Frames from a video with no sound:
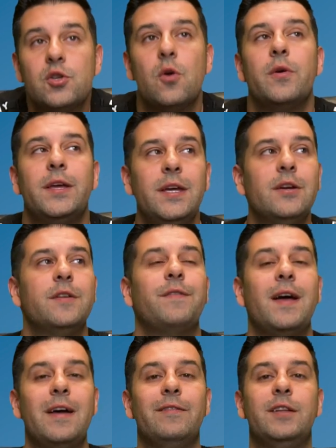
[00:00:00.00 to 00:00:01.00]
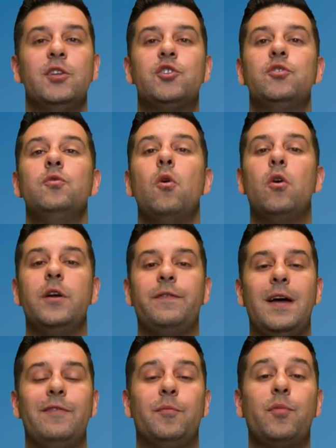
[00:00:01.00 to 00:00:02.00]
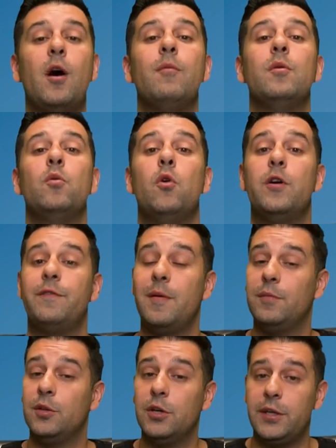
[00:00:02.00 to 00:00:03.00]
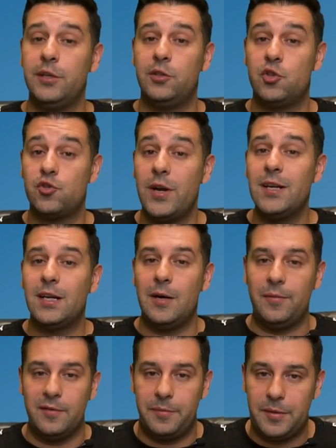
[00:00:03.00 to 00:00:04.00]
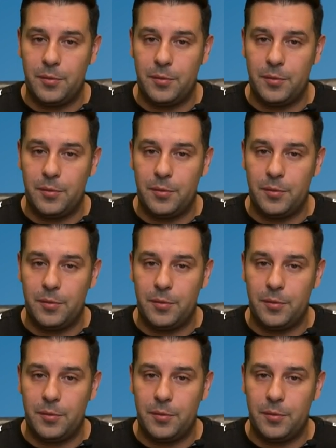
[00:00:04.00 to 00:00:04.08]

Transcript: So here, if I have an issue or if I have a problem or if I'm looking to train a couple of